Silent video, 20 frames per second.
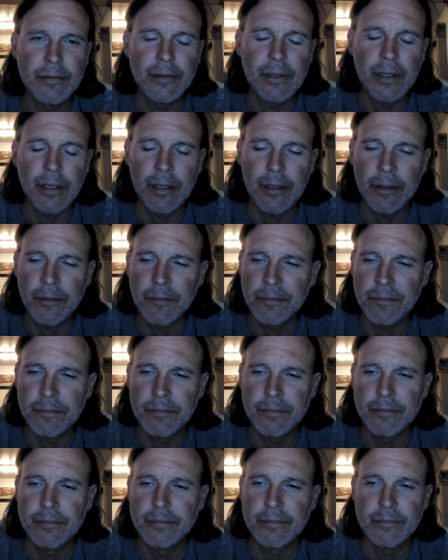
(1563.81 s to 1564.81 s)
He'll be
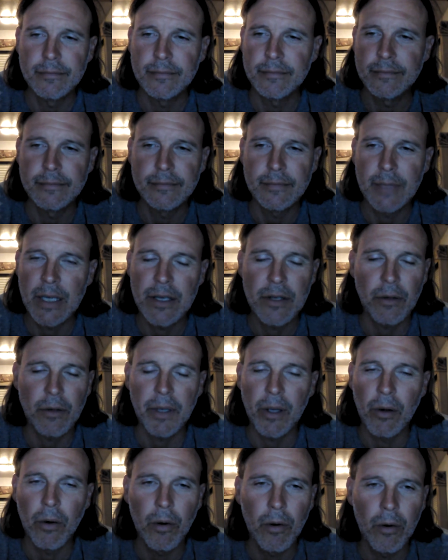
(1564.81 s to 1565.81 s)
horrible
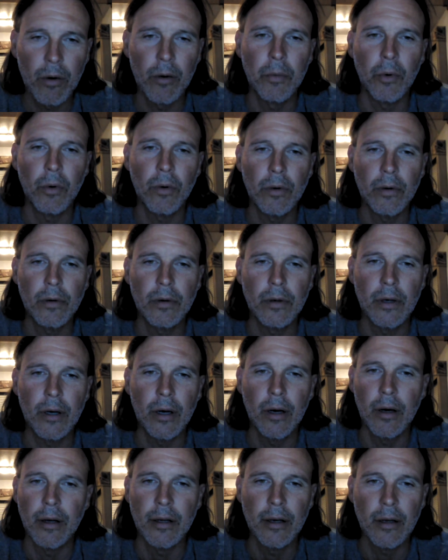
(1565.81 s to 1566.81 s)
on
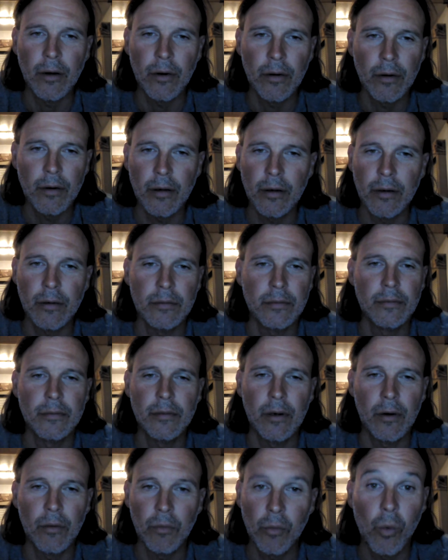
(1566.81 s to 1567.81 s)
war.
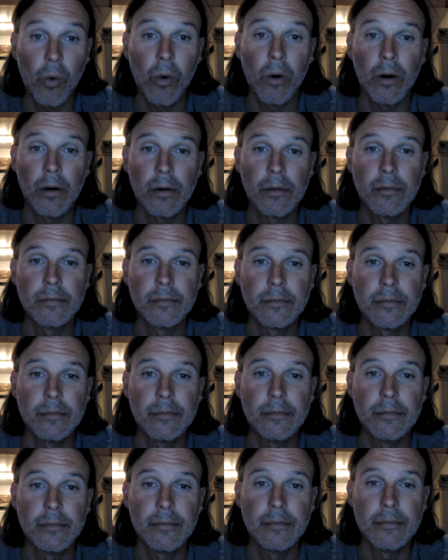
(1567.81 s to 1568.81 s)
More people
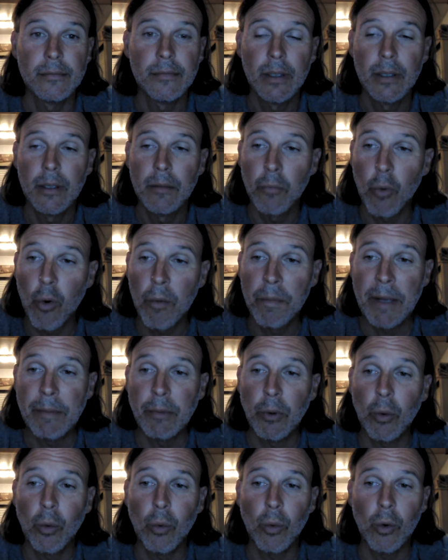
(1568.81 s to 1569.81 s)
will continue to
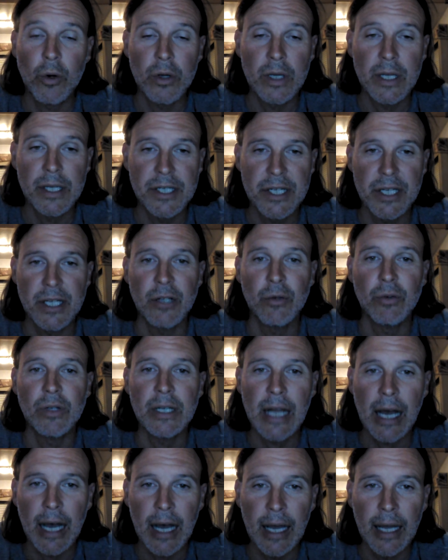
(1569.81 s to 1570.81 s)
die,
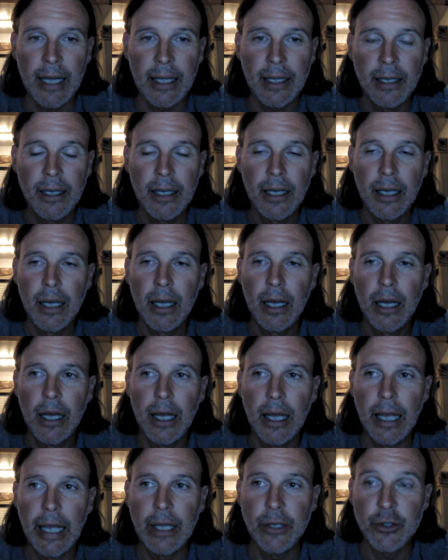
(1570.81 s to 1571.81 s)
and troops
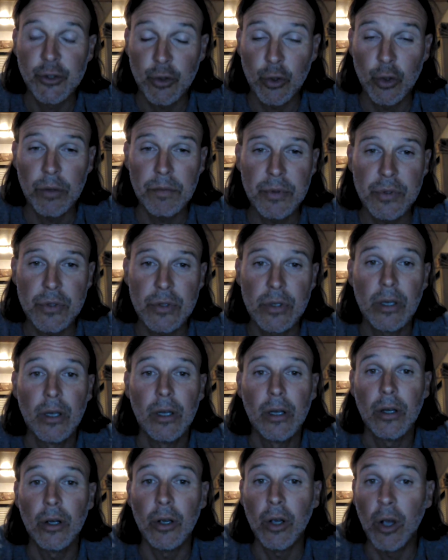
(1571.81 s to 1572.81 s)
going
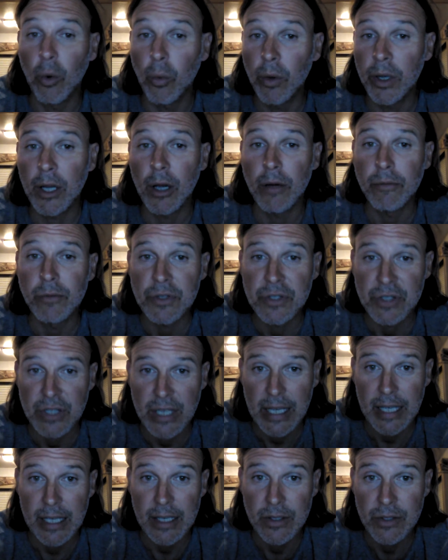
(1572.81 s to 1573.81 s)
overseas and
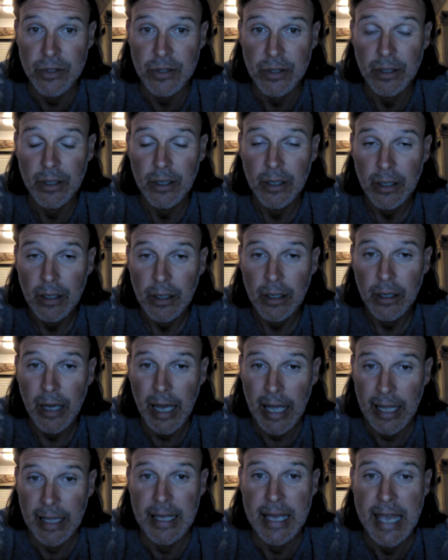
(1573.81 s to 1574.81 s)
killing people
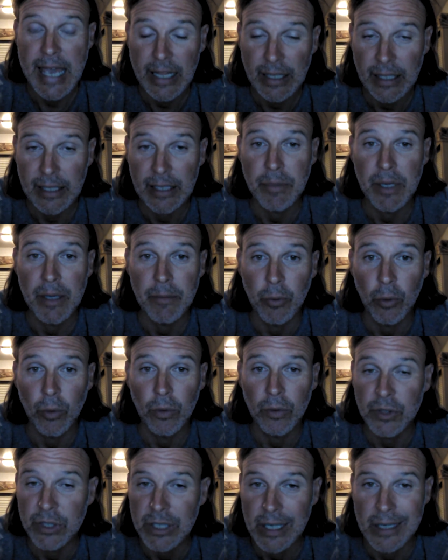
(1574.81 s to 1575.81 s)
doesn't make us any
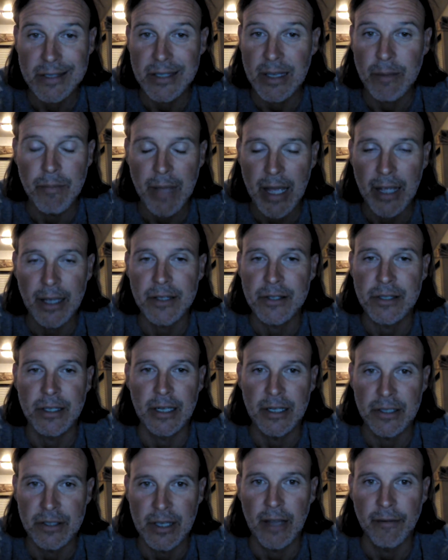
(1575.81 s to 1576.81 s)
safer. They're
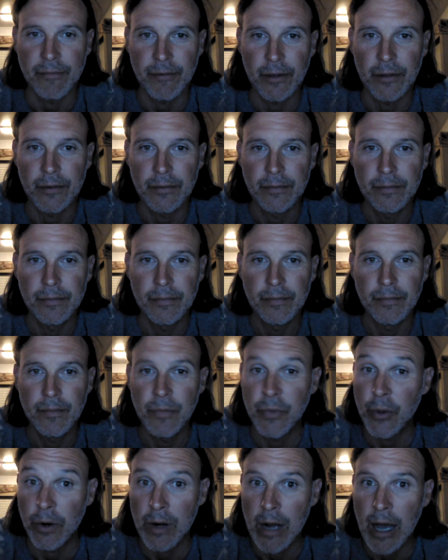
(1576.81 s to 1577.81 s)
not heroes
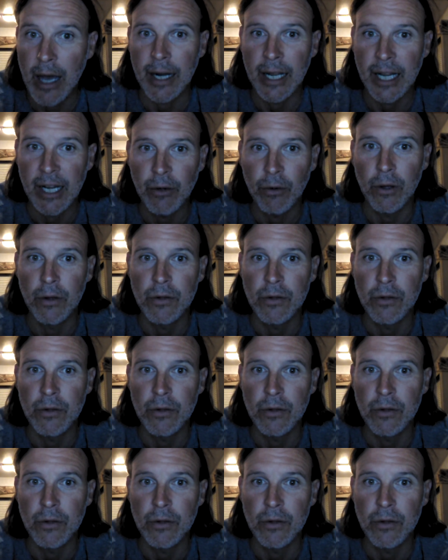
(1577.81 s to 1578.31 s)
for doing that.